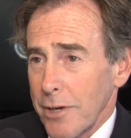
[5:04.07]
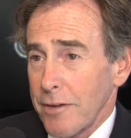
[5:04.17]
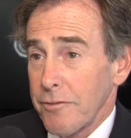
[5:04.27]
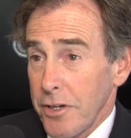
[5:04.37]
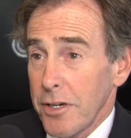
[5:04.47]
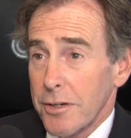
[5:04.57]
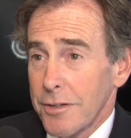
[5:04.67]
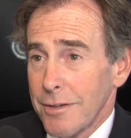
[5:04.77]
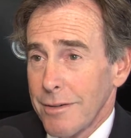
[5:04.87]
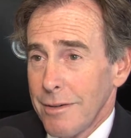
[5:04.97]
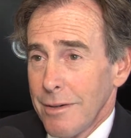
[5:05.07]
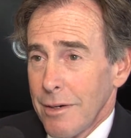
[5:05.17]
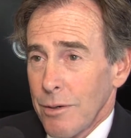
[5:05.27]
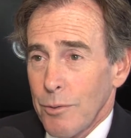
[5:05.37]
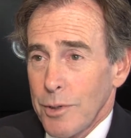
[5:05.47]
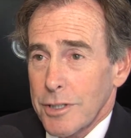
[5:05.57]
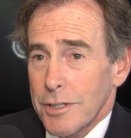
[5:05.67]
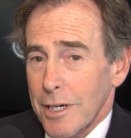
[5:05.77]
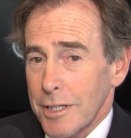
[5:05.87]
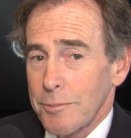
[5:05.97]
that field, which
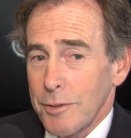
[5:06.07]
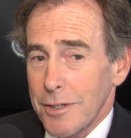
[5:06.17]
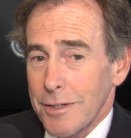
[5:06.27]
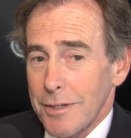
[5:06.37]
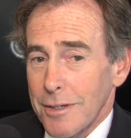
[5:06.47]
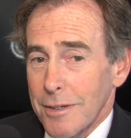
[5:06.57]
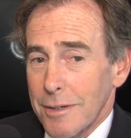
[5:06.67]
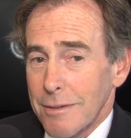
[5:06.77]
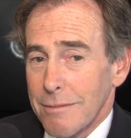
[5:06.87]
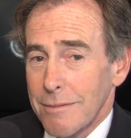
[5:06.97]
has been